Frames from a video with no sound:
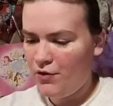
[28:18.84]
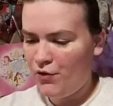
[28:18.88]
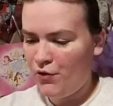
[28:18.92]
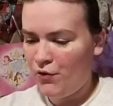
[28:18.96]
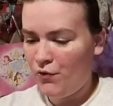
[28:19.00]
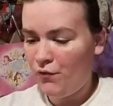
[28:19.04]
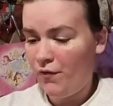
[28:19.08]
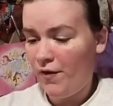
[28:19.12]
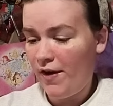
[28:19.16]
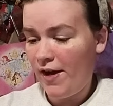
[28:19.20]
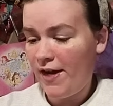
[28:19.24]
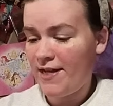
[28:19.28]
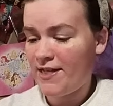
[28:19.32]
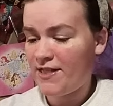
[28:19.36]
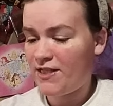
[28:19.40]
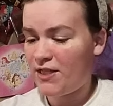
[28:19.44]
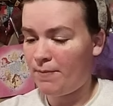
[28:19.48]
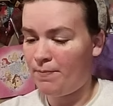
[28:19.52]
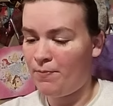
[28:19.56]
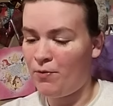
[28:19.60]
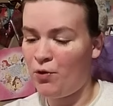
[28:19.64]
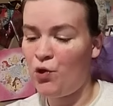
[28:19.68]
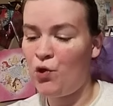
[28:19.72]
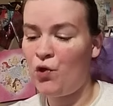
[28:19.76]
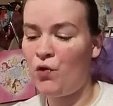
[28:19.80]
who finds a
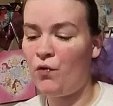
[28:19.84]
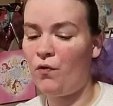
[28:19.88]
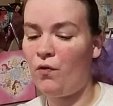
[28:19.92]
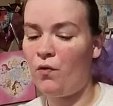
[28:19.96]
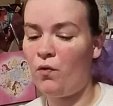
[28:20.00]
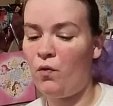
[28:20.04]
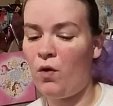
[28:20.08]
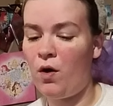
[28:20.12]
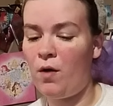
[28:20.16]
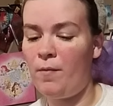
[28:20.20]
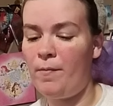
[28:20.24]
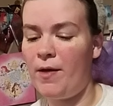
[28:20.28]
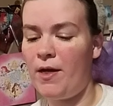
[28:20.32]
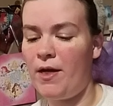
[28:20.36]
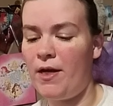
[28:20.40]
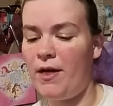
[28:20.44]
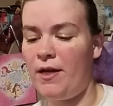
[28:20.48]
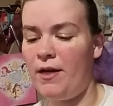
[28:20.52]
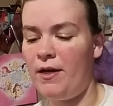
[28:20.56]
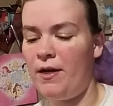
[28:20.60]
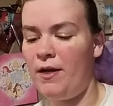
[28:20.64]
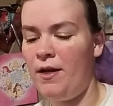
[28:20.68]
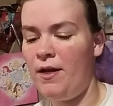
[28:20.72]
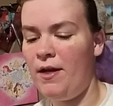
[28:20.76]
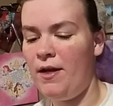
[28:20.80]
beautiful
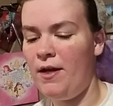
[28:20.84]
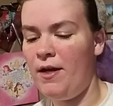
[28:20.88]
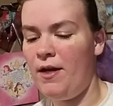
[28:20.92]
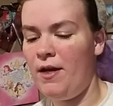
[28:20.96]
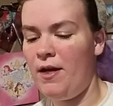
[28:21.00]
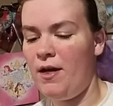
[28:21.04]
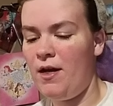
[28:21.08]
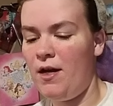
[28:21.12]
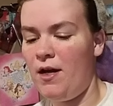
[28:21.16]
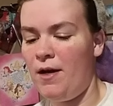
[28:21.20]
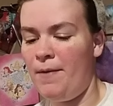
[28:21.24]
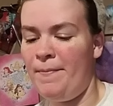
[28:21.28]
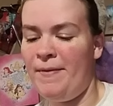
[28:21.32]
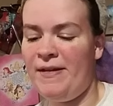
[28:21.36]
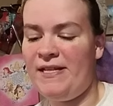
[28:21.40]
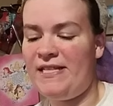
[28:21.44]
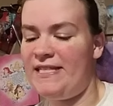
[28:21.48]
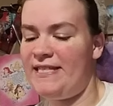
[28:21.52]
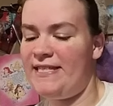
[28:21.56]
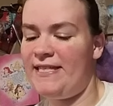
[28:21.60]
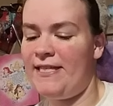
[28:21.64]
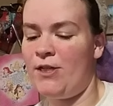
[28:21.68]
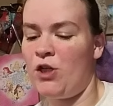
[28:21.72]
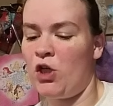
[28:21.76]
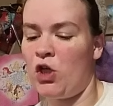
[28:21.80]
woman
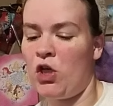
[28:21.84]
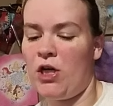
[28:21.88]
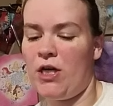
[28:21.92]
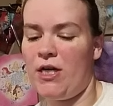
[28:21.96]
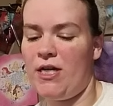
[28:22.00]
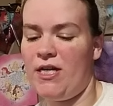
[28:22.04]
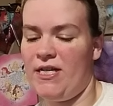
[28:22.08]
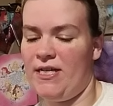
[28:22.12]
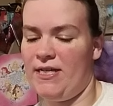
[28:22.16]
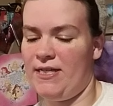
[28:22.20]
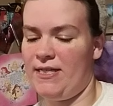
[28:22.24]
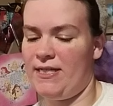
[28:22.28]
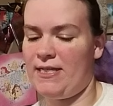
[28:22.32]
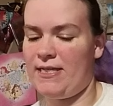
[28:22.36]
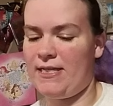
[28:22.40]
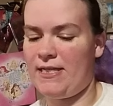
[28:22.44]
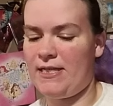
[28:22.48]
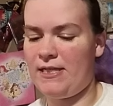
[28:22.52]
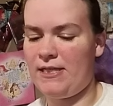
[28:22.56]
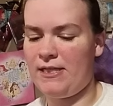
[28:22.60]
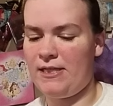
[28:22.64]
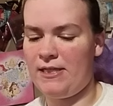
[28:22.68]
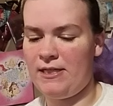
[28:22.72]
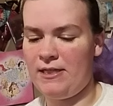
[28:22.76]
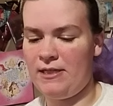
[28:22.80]
amidst the darkness.
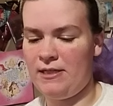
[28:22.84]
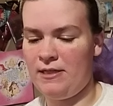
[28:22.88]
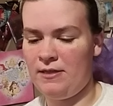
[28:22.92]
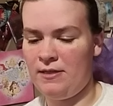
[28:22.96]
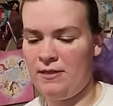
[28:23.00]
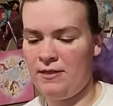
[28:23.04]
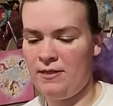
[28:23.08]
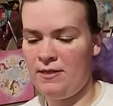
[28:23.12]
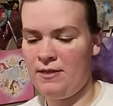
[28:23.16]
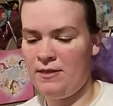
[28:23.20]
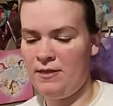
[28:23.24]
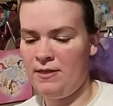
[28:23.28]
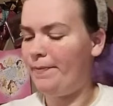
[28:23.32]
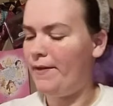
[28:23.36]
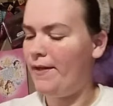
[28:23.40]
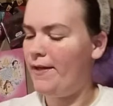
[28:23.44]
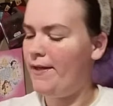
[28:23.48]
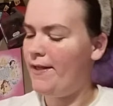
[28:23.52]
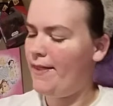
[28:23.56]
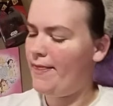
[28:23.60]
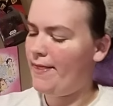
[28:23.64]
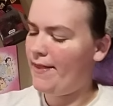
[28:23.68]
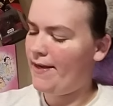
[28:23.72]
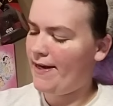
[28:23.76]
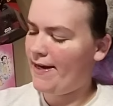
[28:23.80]

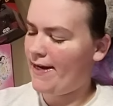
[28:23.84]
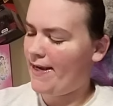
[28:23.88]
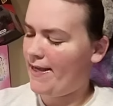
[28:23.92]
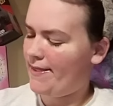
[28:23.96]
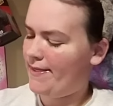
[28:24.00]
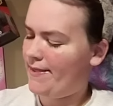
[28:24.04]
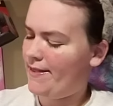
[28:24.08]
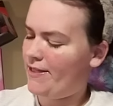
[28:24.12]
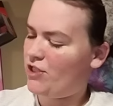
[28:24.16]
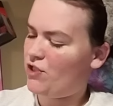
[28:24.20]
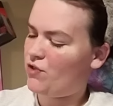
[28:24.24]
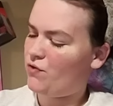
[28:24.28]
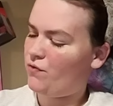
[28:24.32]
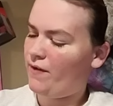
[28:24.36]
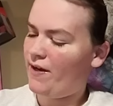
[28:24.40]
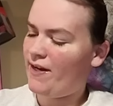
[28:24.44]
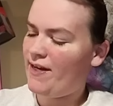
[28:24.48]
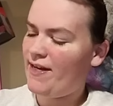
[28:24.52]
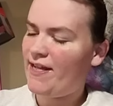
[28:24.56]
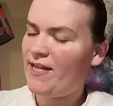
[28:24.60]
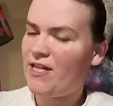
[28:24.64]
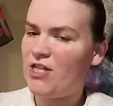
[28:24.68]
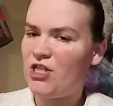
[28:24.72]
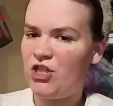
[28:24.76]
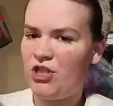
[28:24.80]
Then I got this
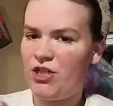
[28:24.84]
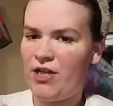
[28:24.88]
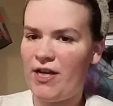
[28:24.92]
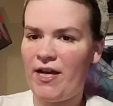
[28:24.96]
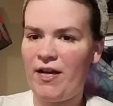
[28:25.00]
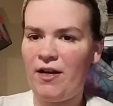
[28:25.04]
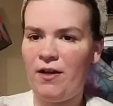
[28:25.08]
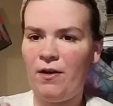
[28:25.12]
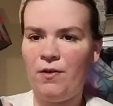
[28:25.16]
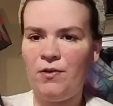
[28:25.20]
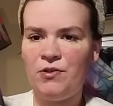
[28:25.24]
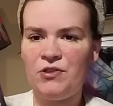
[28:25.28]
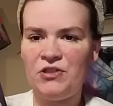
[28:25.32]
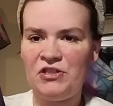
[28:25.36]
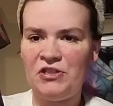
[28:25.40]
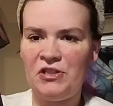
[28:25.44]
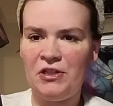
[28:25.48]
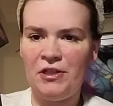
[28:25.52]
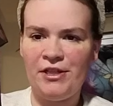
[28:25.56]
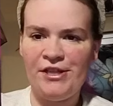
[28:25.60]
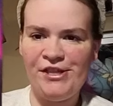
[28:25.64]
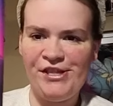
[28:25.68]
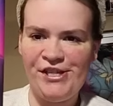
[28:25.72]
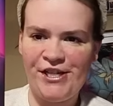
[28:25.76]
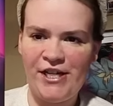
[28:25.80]
Radiant Shadows. The,
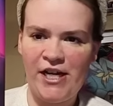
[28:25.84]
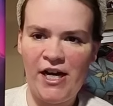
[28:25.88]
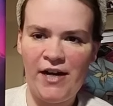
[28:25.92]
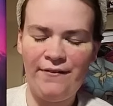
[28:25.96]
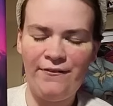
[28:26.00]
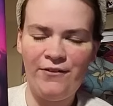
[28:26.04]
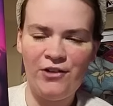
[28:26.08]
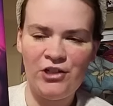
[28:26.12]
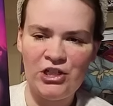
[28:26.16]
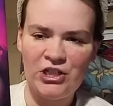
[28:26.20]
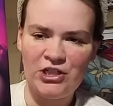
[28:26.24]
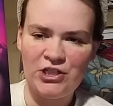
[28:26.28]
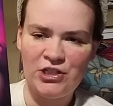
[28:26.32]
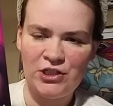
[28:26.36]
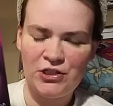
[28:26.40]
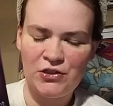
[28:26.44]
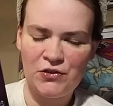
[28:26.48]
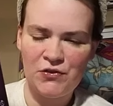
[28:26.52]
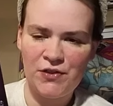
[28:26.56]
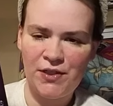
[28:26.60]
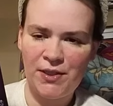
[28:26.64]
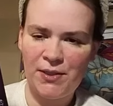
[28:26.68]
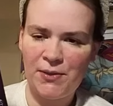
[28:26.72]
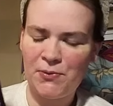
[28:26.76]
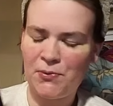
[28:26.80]
the cover just looked
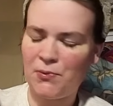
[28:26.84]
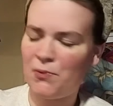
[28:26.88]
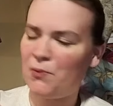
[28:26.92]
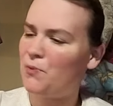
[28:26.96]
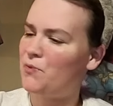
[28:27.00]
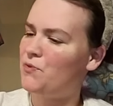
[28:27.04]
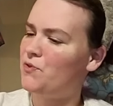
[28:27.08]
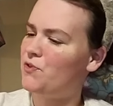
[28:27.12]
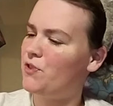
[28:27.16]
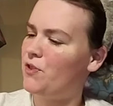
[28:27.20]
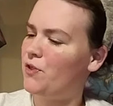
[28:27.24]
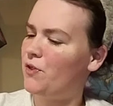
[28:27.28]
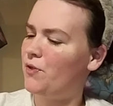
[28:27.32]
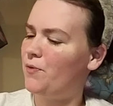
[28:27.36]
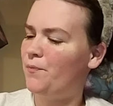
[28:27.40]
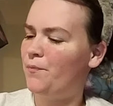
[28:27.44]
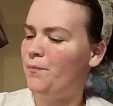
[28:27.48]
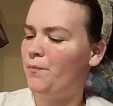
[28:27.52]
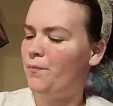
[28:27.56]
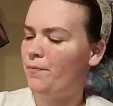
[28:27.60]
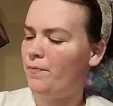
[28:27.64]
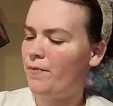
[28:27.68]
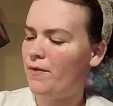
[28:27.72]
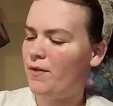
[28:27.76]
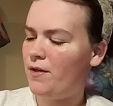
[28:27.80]
really cool, so
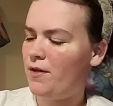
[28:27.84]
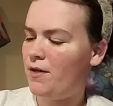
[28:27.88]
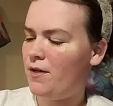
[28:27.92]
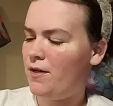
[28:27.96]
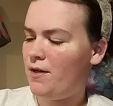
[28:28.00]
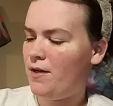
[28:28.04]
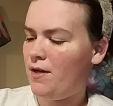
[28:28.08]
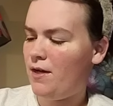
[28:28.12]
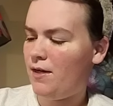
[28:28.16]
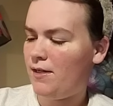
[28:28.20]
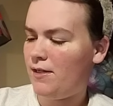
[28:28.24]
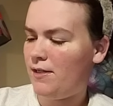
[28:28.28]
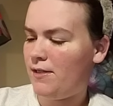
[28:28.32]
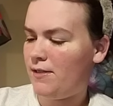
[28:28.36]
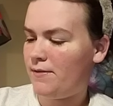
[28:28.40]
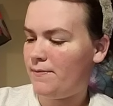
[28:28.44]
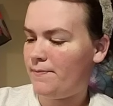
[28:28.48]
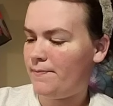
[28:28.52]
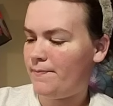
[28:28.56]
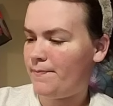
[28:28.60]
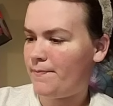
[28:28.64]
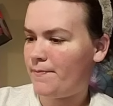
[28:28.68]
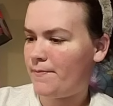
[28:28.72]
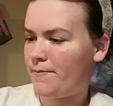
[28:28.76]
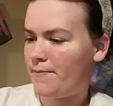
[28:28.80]

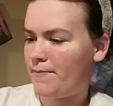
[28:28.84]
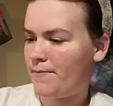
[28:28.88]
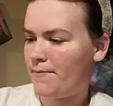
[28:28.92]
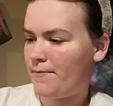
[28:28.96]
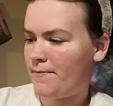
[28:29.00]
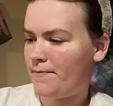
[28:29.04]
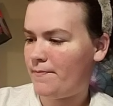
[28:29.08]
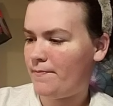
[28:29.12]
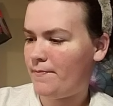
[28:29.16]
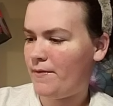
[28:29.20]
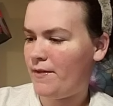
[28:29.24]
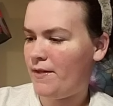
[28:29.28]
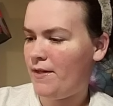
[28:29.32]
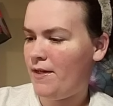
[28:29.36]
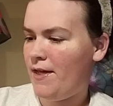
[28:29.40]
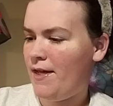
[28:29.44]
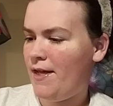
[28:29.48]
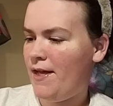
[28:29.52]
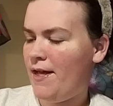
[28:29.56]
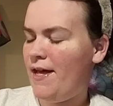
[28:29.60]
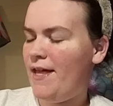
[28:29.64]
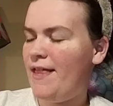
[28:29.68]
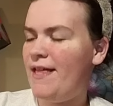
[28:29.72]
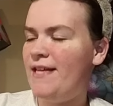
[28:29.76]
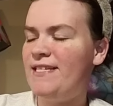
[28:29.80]
um,
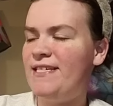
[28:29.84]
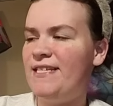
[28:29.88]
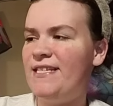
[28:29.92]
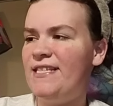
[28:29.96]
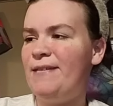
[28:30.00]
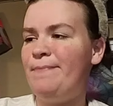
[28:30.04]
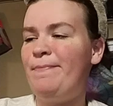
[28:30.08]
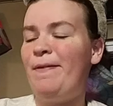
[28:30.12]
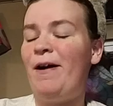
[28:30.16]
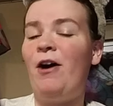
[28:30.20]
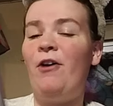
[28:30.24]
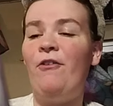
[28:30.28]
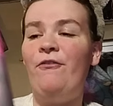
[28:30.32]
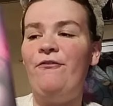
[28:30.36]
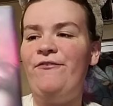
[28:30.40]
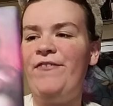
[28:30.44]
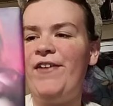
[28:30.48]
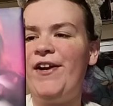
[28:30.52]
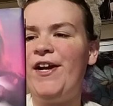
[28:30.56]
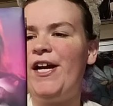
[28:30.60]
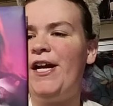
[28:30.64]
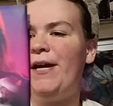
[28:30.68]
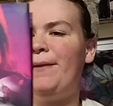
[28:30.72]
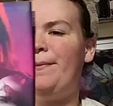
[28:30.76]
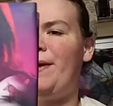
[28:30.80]
this is about
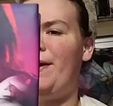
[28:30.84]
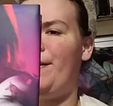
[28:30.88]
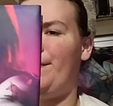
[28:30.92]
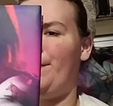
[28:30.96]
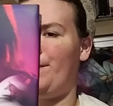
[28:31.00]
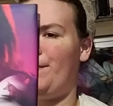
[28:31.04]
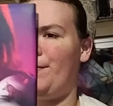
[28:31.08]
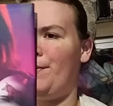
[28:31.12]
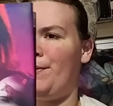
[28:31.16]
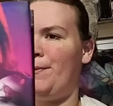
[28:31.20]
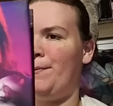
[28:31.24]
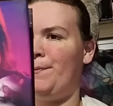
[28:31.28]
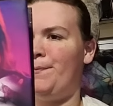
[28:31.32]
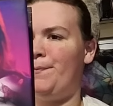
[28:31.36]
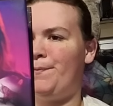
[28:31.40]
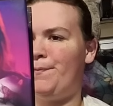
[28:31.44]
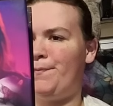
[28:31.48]
fairy people.